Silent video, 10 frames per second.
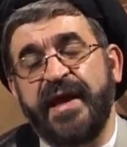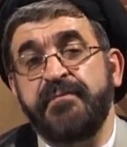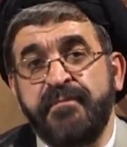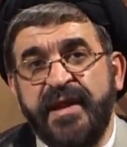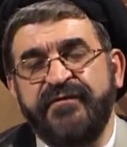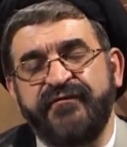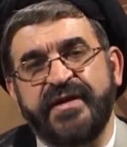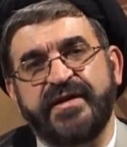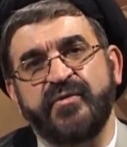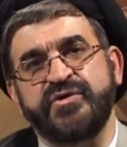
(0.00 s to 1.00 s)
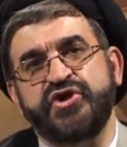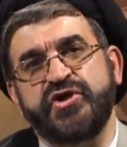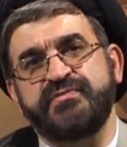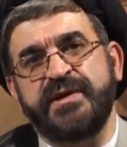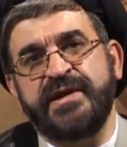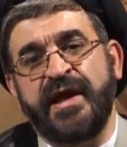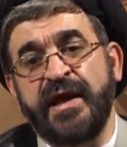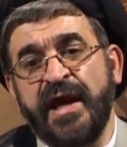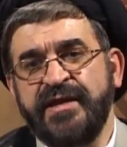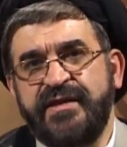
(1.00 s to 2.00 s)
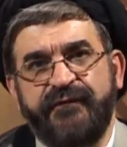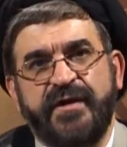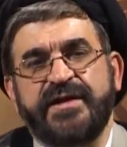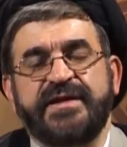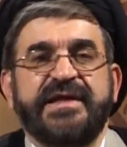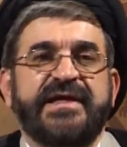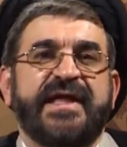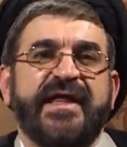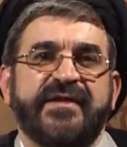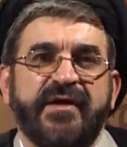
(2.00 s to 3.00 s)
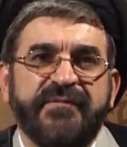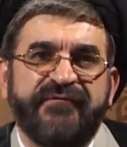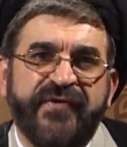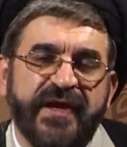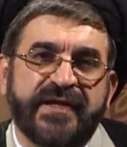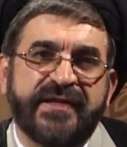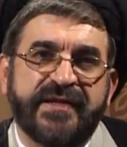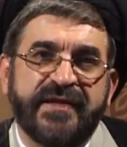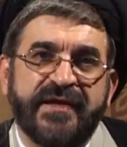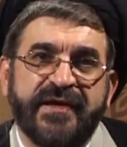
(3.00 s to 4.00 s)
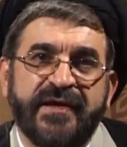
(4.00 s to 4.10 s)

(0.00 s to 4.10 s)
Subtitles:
and manifest on Judgment Day, definitely it has some effects.